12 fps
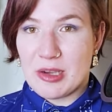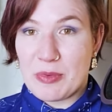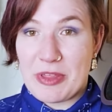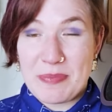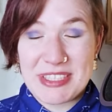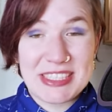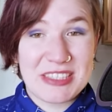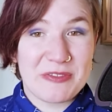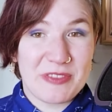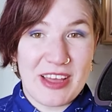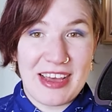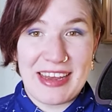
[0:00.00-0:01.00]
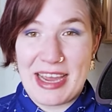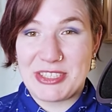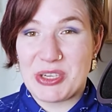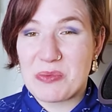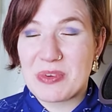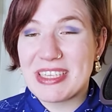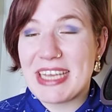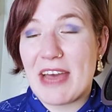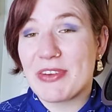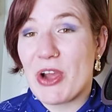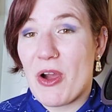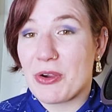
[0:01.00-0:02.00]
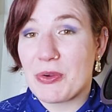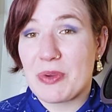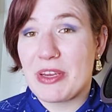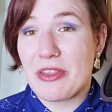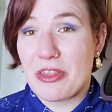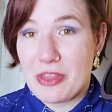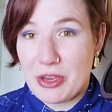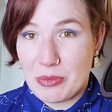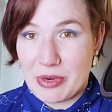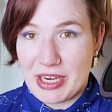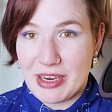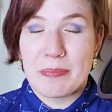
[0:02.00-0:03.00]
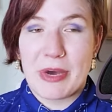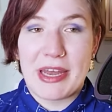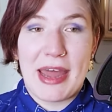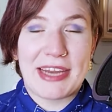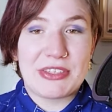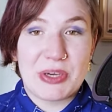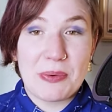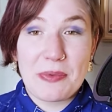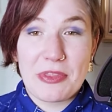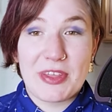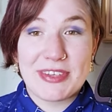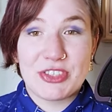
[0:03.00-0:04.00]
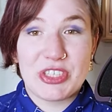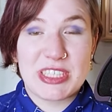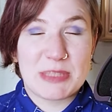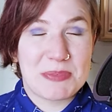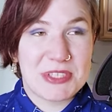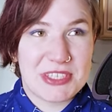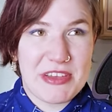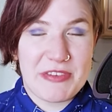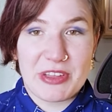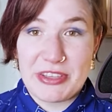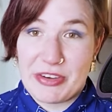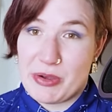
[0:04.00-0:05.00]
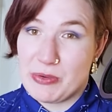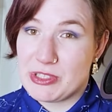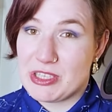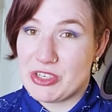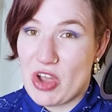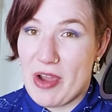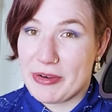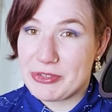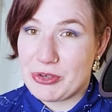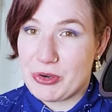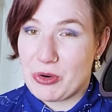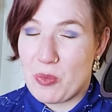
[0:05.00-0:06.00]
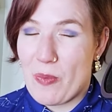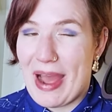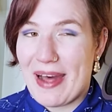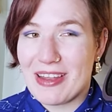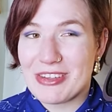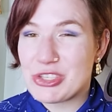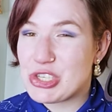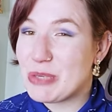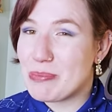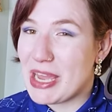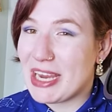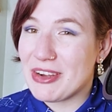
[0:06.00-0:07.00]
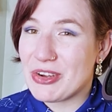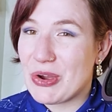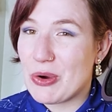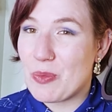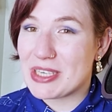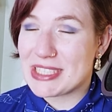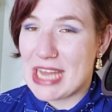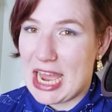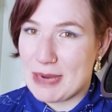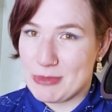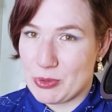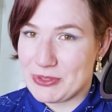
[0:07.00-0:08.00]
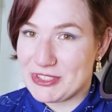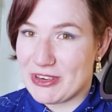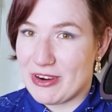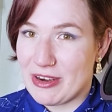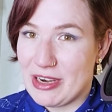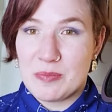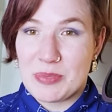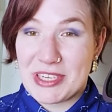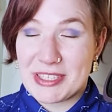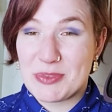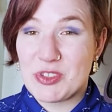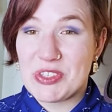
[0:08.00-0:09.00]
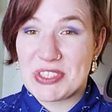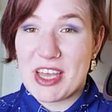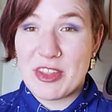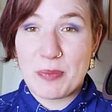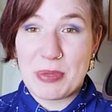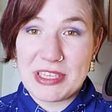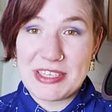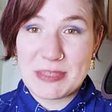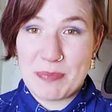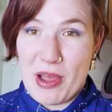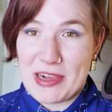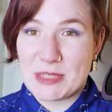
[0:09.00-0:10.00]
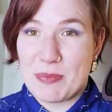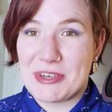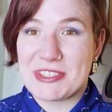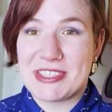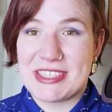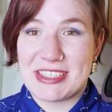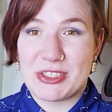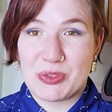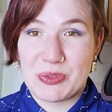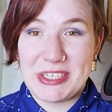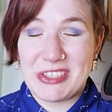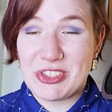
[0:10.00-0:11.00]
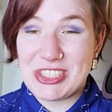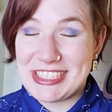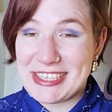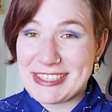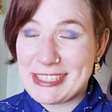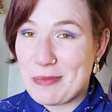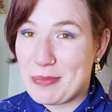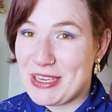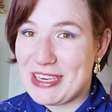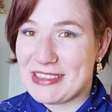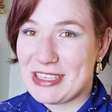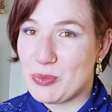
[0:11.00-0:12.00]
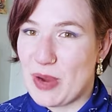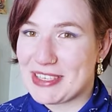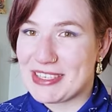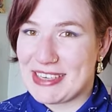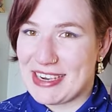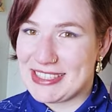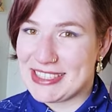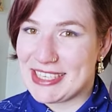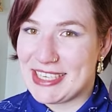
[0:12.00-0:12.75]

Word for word: With Mrs. Flood, I don't really have a concrete theory, but I don't think she specifically knows the doctor, while she may know what Time Lords are. Because when she saw the police box parked in the street, she didn't immediately recognize